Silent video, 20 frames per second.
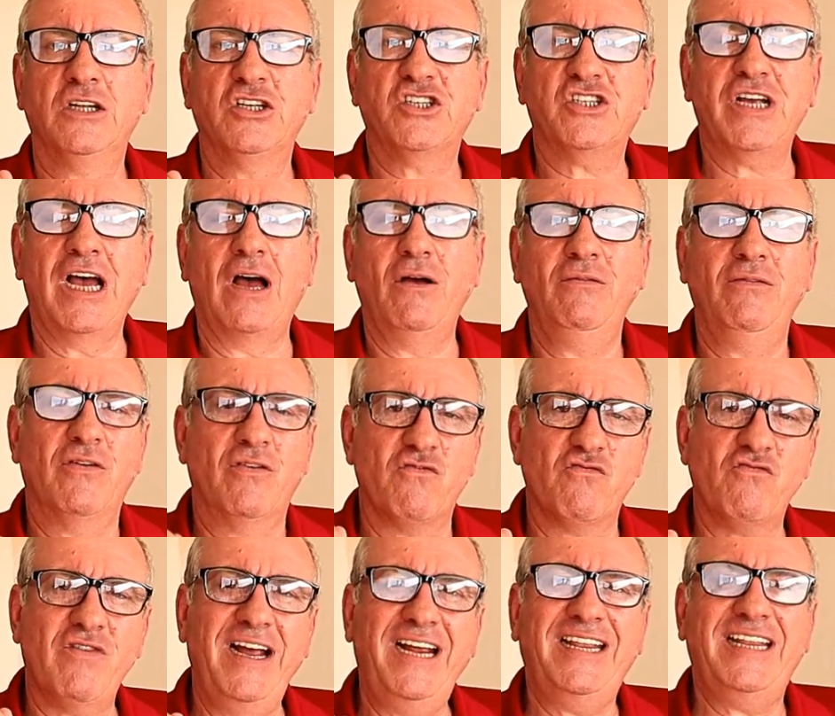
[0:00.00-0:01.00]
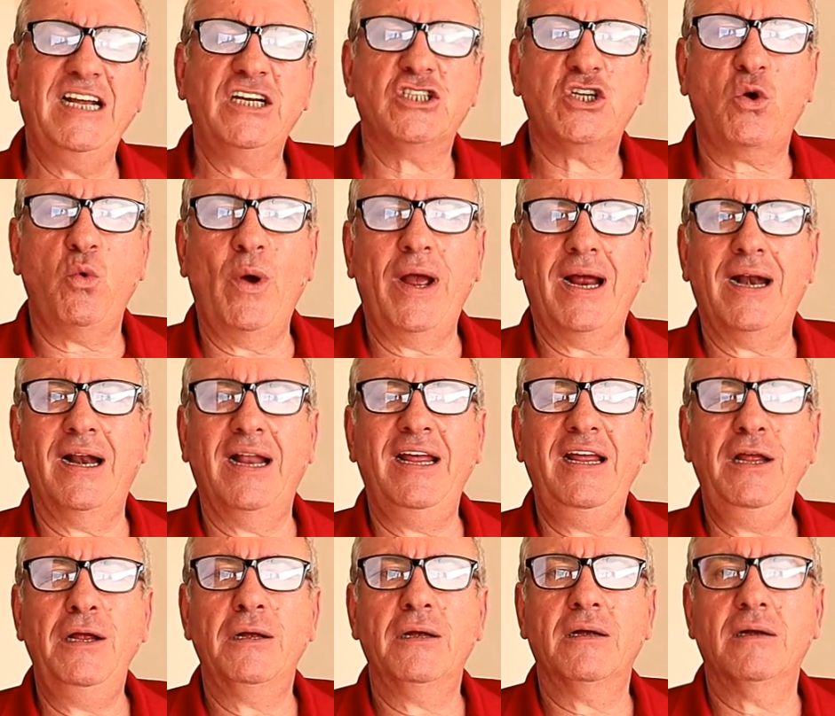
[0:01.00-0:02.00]
So read this
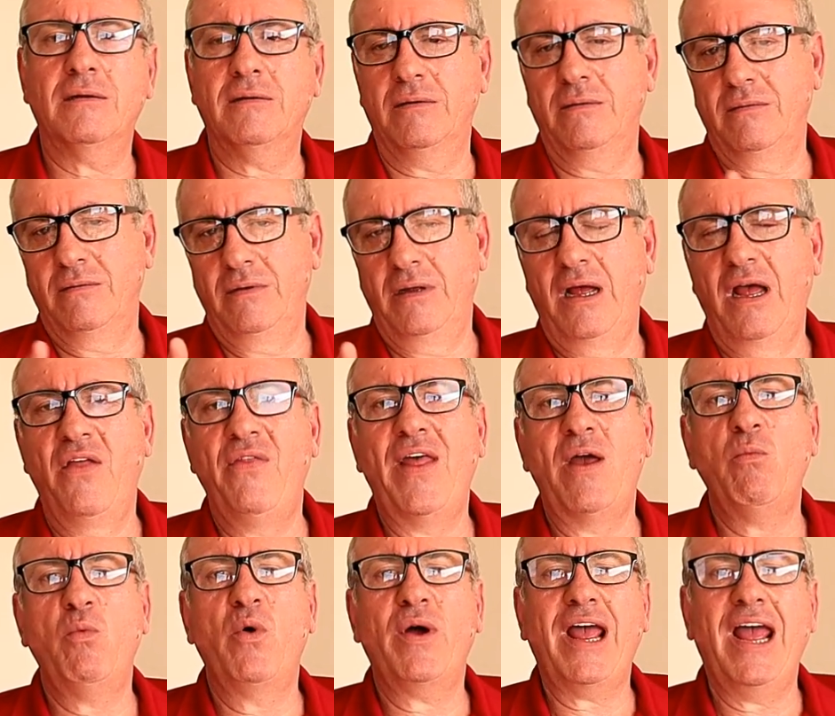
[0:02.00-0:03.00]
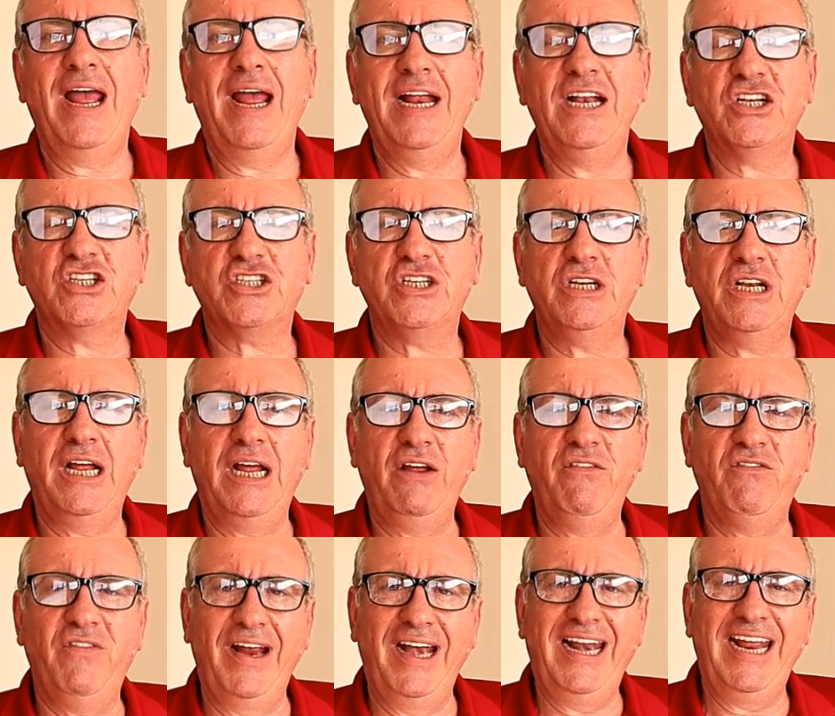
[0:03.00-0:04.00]
quickly and then we'll get into the
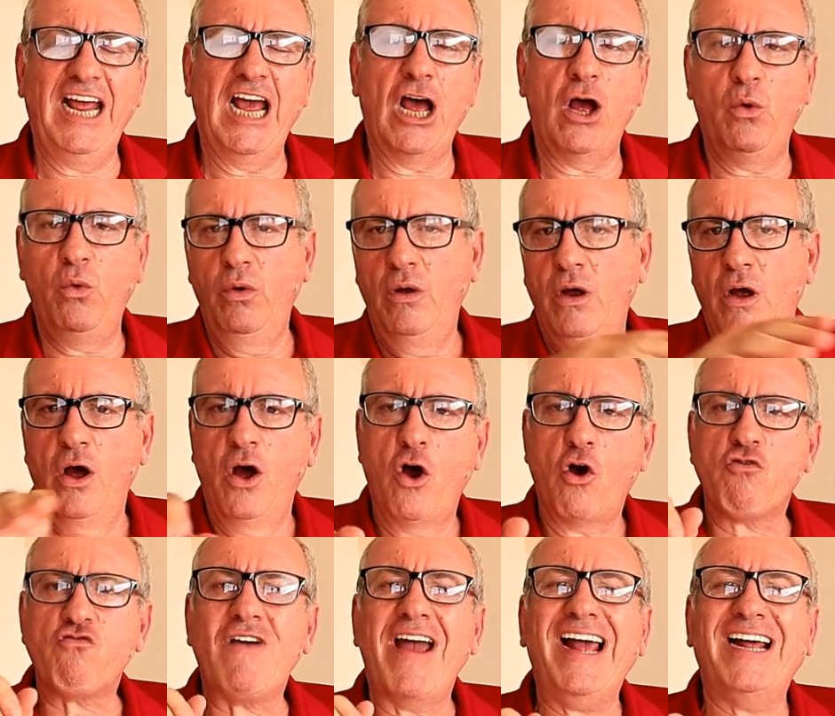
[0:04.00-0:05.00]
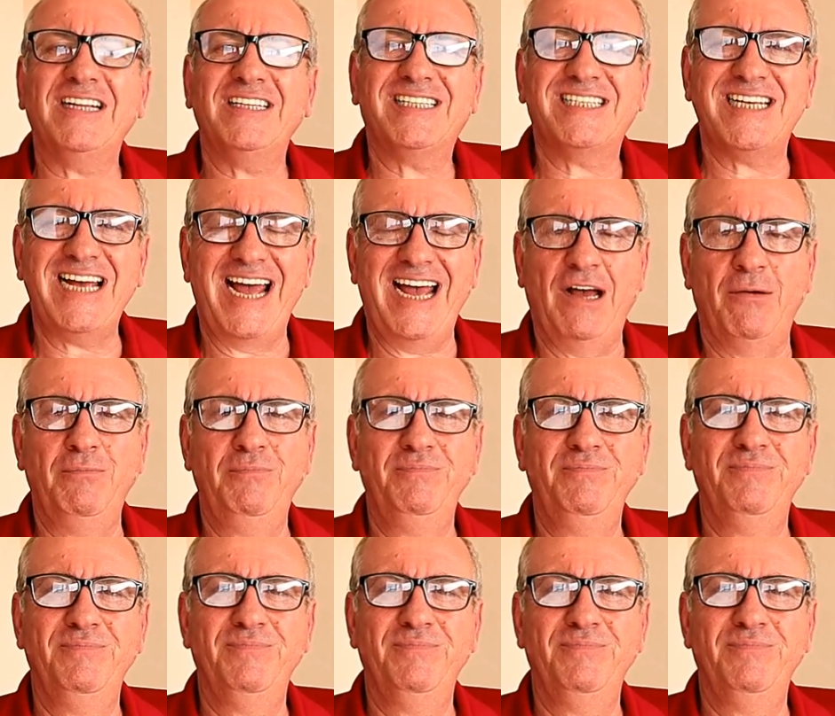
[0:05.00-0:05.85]
video around town.